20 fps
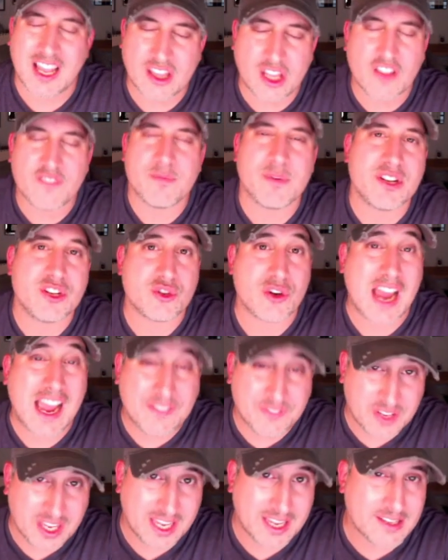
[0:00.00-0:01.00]
I love him in
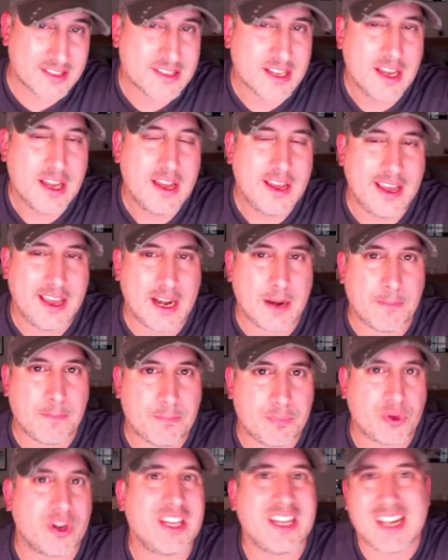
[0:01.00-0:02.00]
DraftKings, and I'm
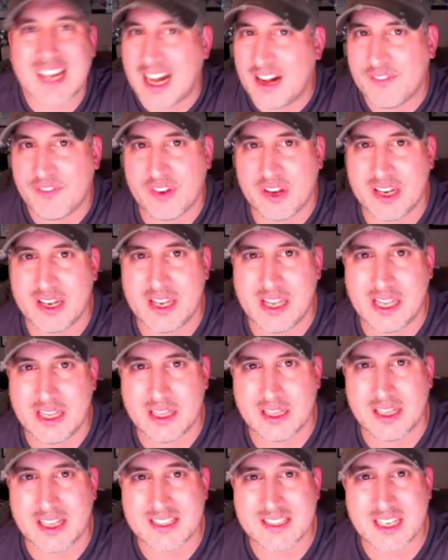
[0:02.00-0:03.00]
pretty confident
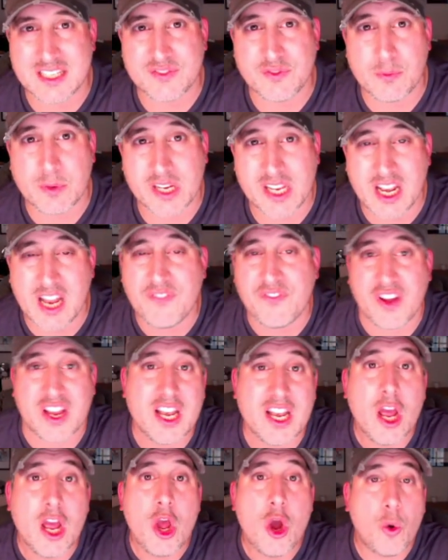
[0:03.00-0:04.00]
in the less, less for Monkey Knife
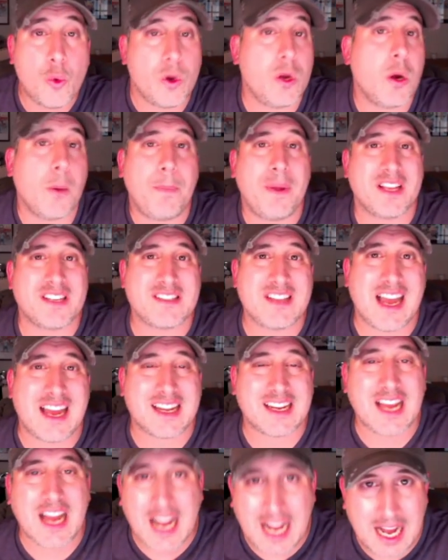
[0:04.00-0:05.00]
Fight.
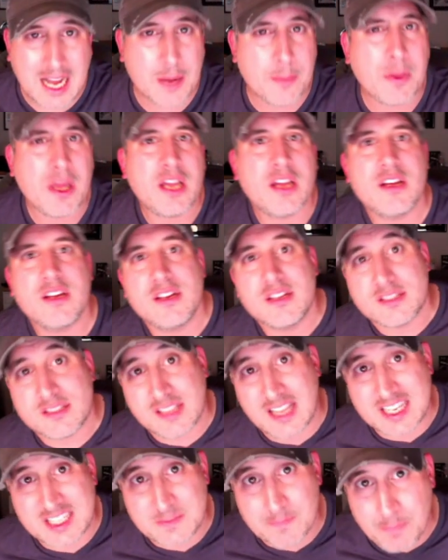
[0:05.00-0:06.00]
WeWantPicks.com
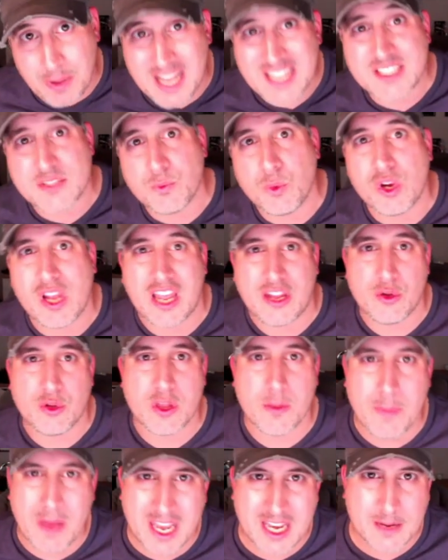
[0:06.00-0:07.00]
slash bets will get you
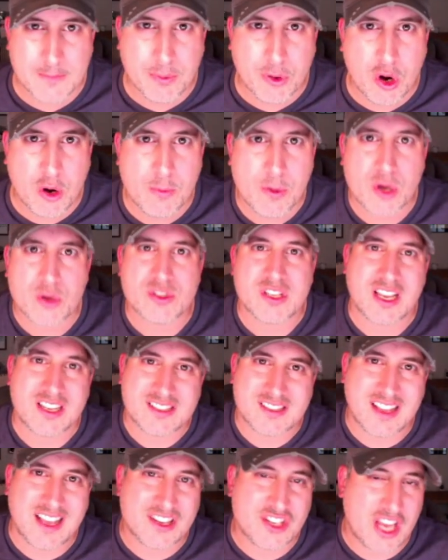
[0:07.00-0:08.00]
the betting promos
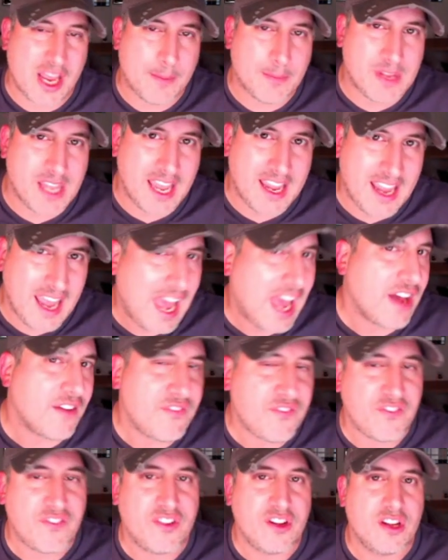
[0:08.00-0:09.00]
slash M K
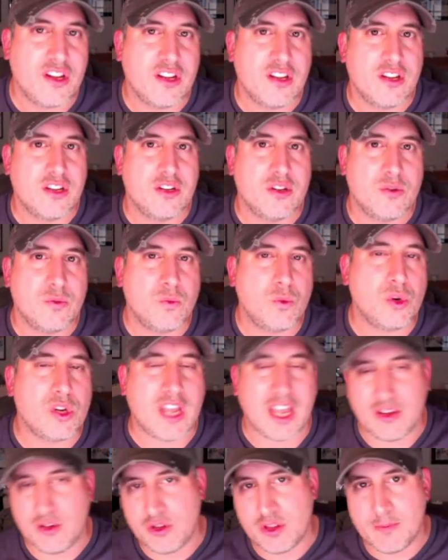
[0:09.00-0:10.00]
F. We'll
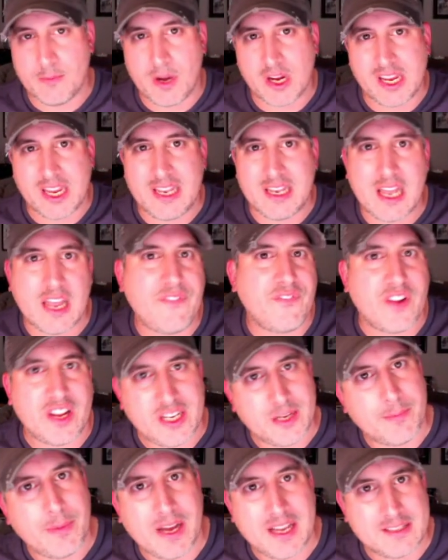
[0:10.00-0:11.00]
get you the Monkey Knife
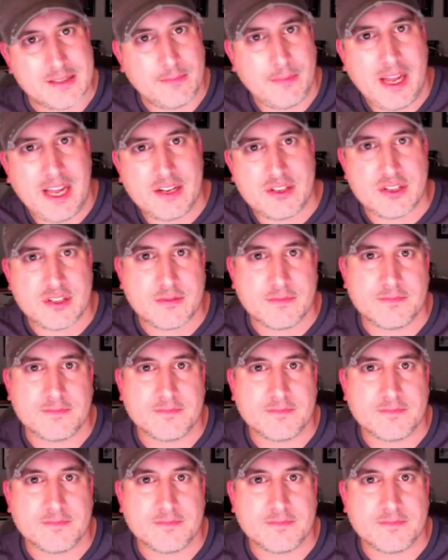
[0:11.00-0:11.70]
Fight deposit match.